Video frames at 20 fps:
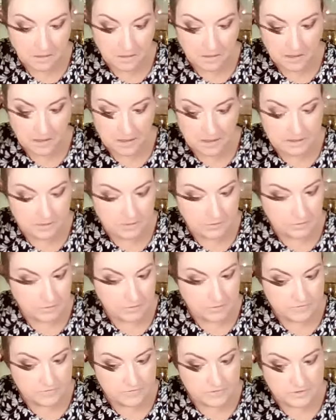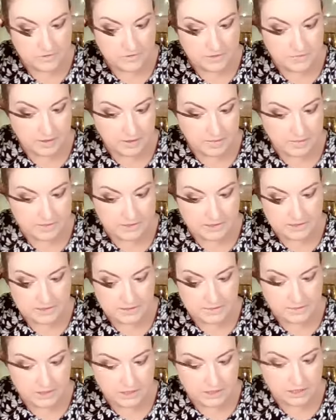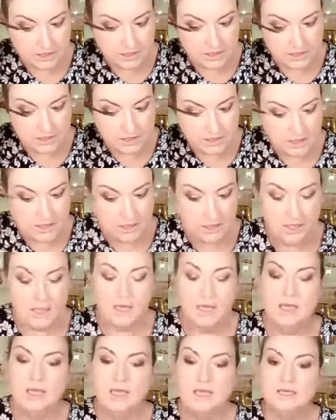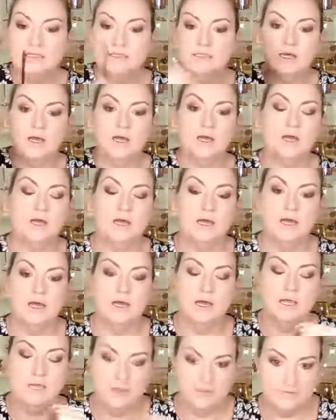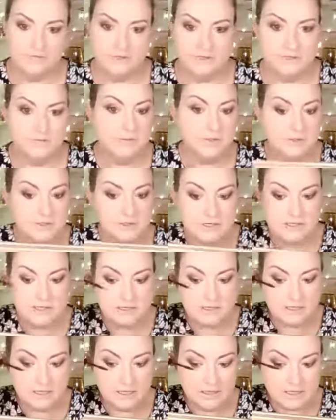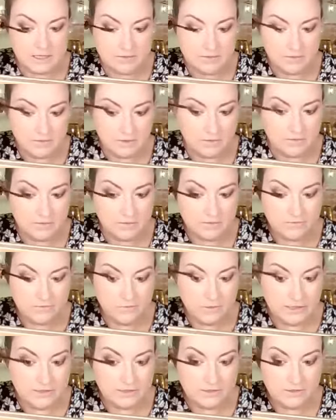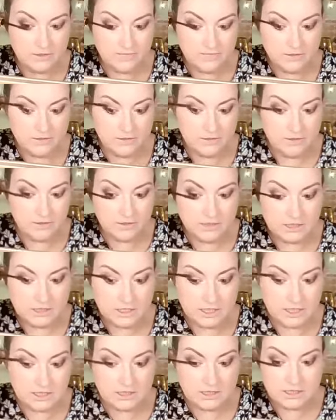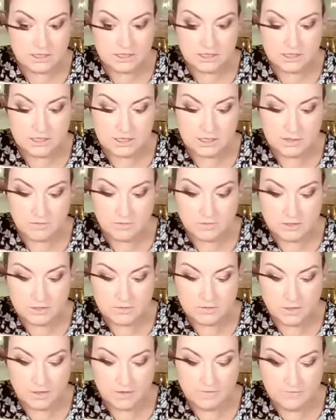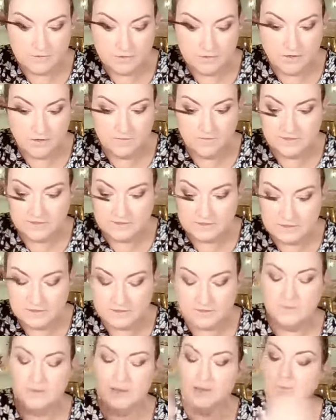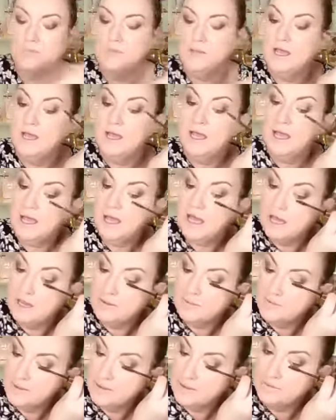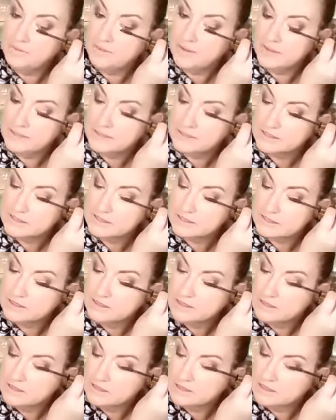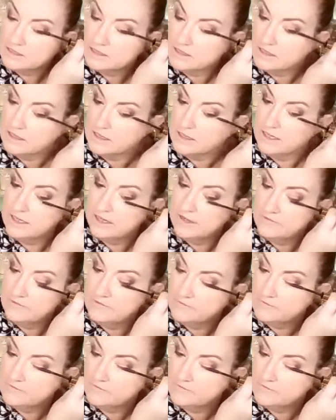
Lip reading: had all of the newspapers, as I mentioned, and I love conspiracies, and that's where I sort of went off on the tangent just then, which is why I forgot what I was talking about. But I have